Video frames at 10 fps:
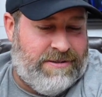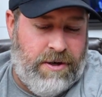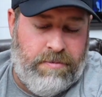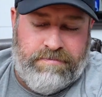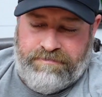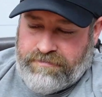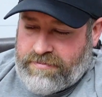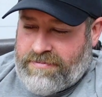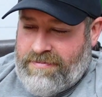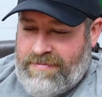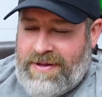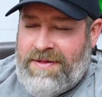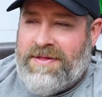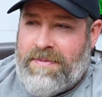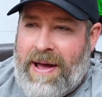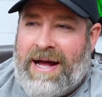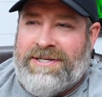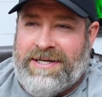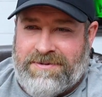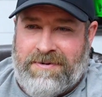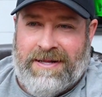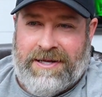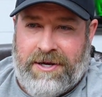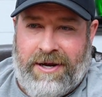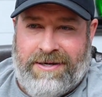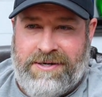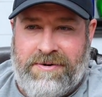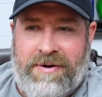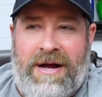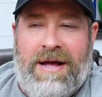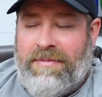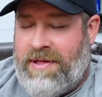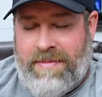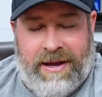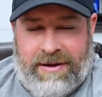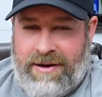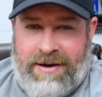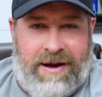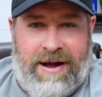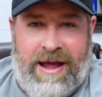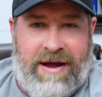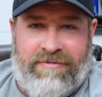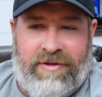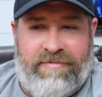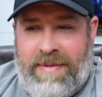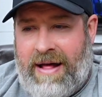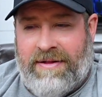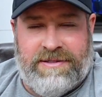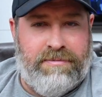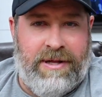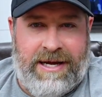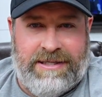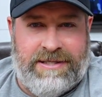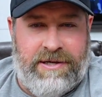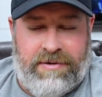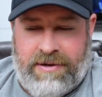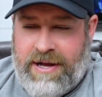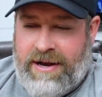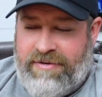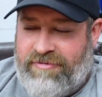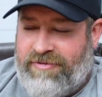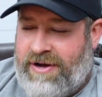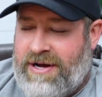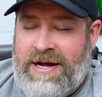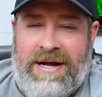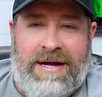So the Apache is really good too, but they make a handful of mallets and blades that you can kind of